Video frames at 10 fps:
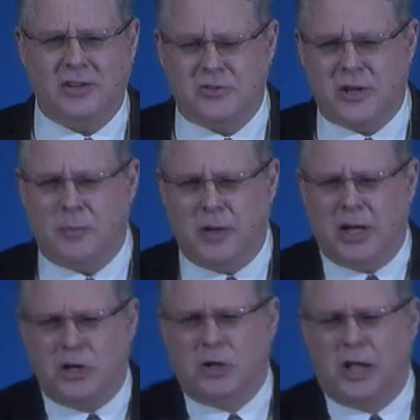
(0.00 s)
to something
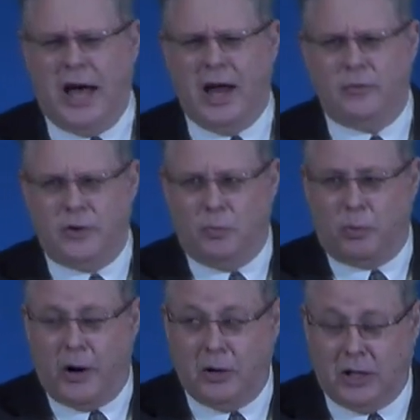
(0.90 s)
in your life your
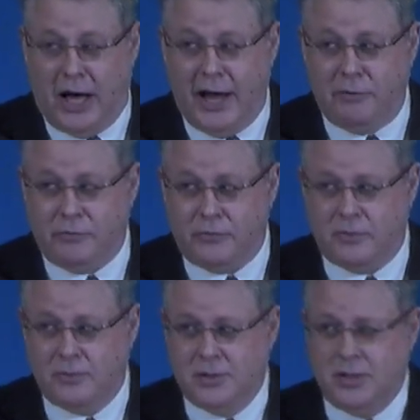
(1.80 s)
prayer life,
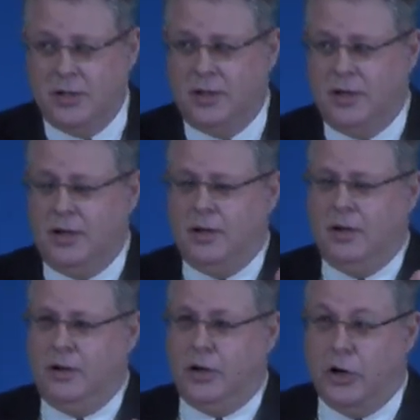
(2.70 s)

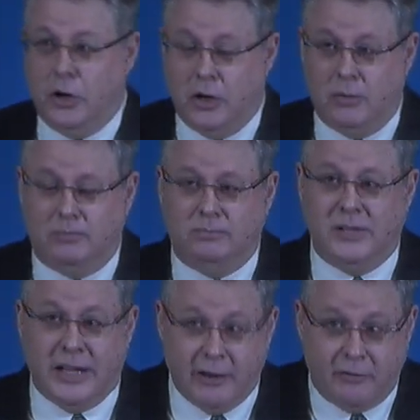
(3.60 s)
your
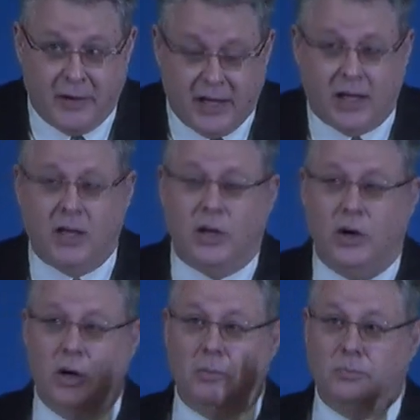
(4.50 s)
giving,
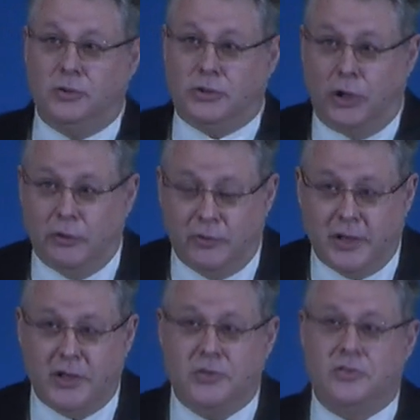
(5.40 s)
your
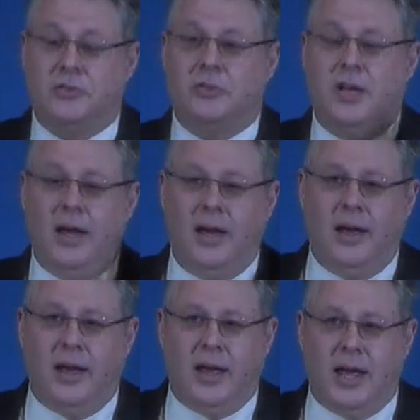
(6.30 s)
service,
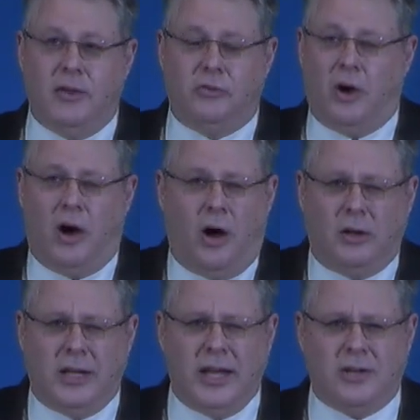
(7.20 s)
it's all
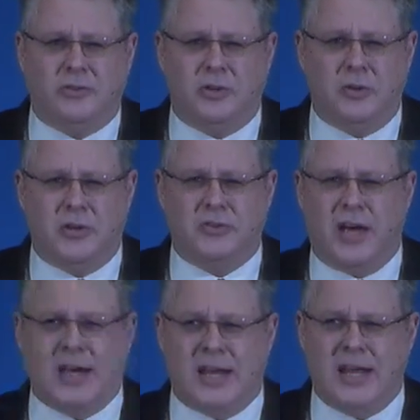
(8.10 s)
linked to this
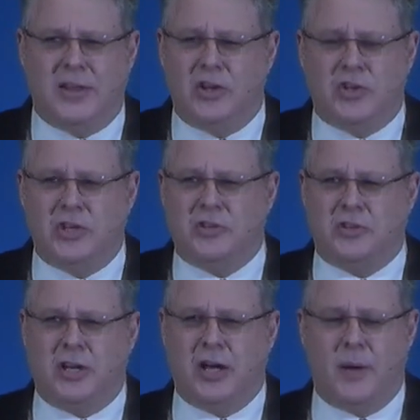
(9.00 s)
idea that Jesus
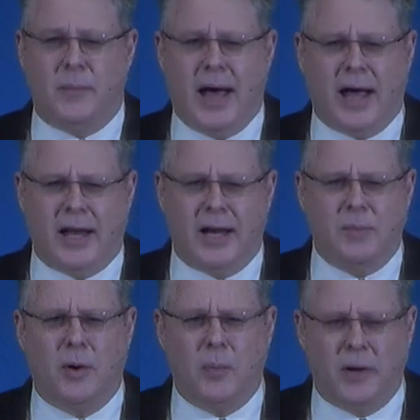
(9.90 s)
can come back at any
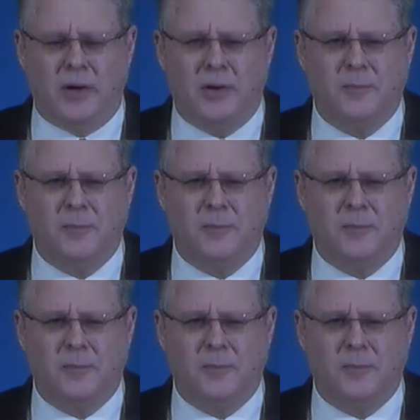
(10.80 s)
moment.